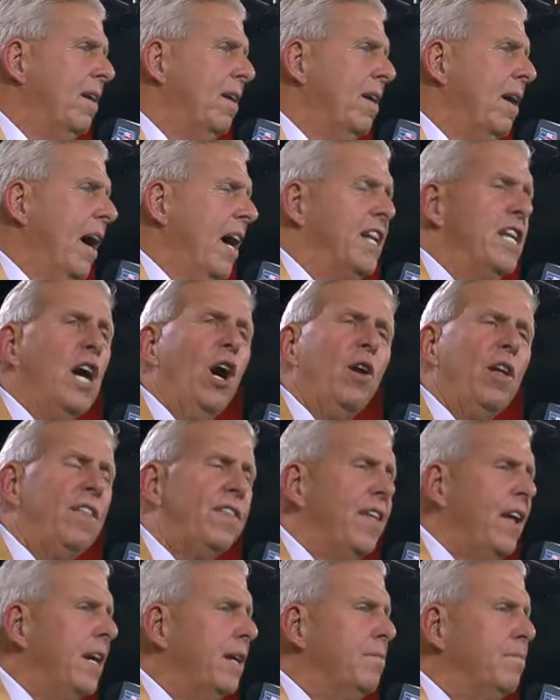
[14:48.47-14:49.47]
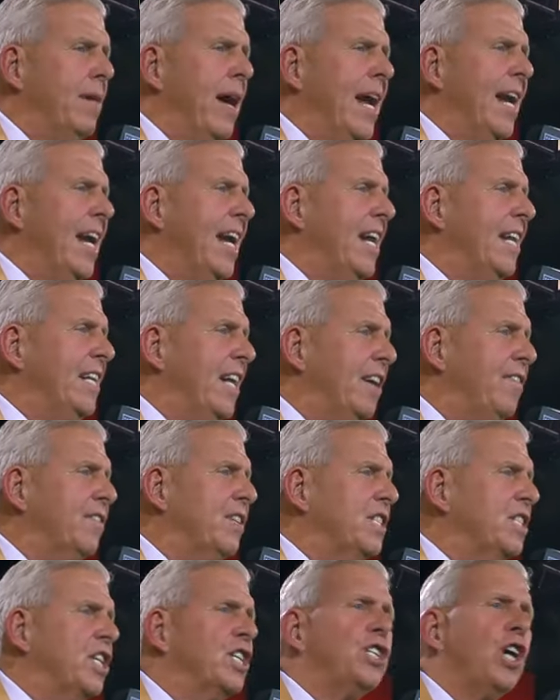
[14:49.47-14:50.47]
And the only thing that made any difference is,